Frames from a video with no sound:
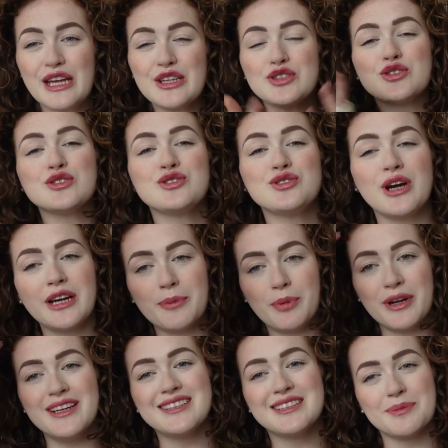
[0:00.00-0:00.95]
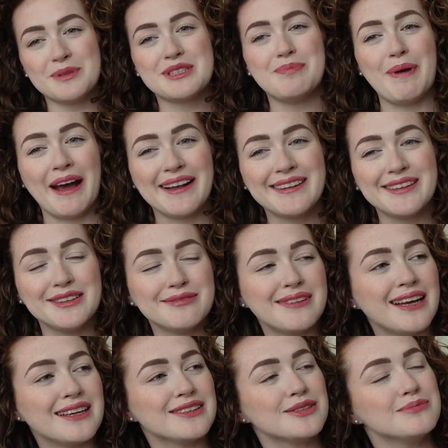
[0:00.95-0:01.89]
Just trying to put it into perspective
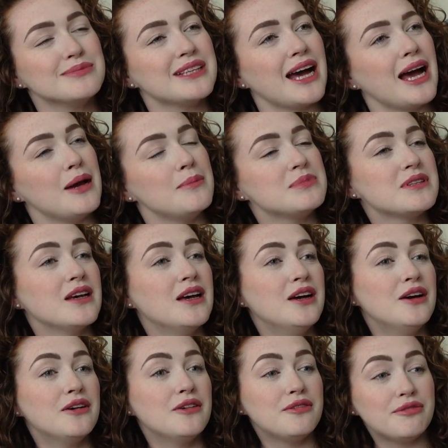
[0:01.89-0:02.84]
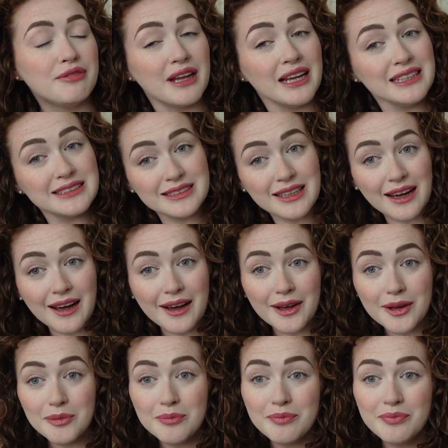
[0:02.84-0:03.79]
that sometimes flight
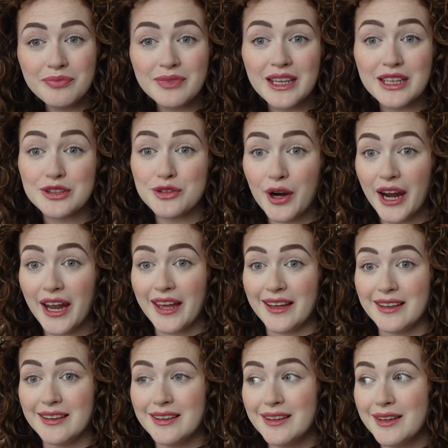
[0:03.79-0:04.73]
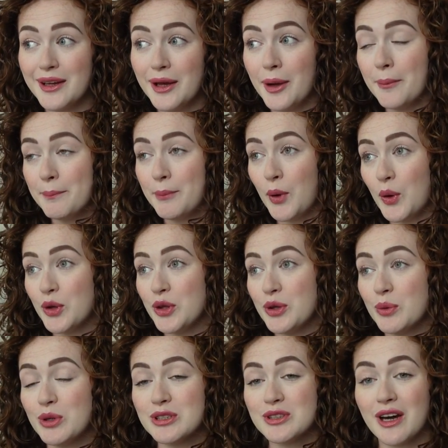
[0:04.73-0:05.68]
time is great, but
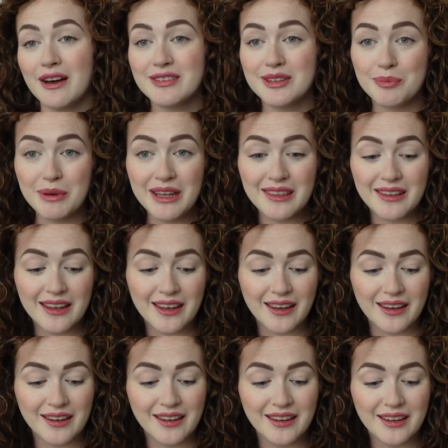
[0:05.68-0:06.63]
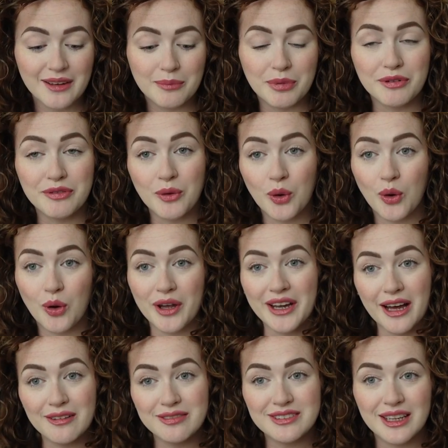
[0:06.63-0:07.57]
you also have to be there before and
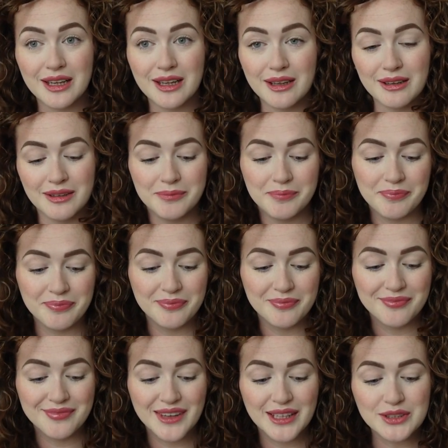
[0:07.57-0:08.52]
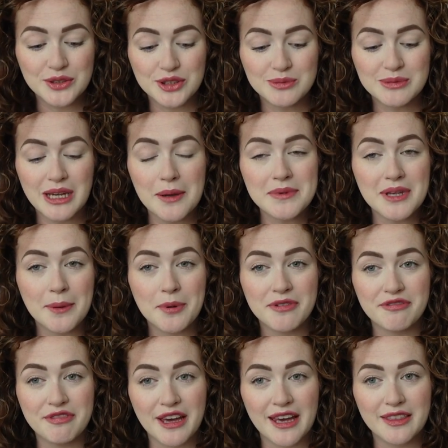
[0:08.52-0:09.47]
after. So sometimes I
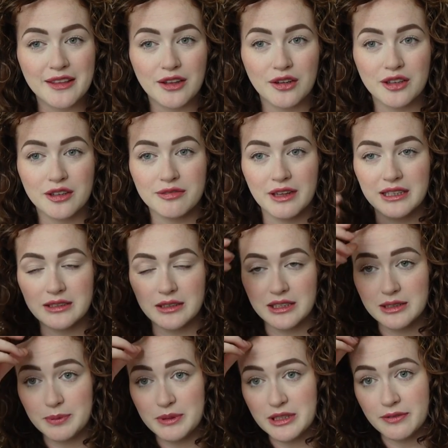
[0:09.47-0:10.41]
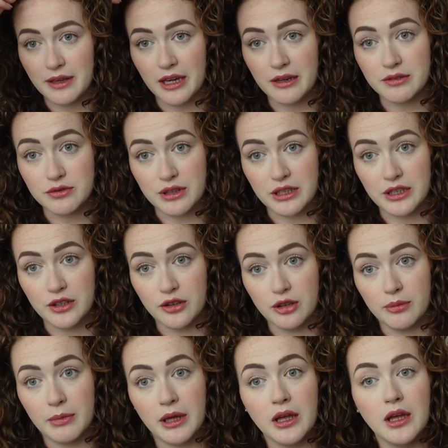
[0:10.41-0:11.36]
prefer the longer flights. This piece of hair is really
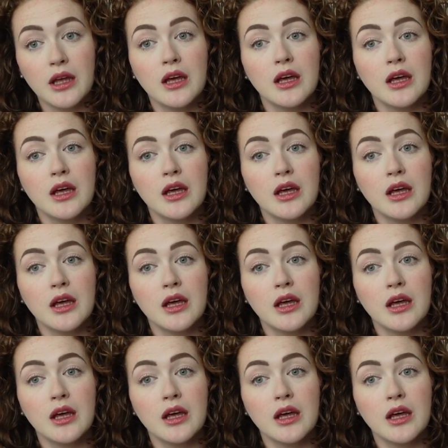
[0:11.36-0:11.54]
annoying me.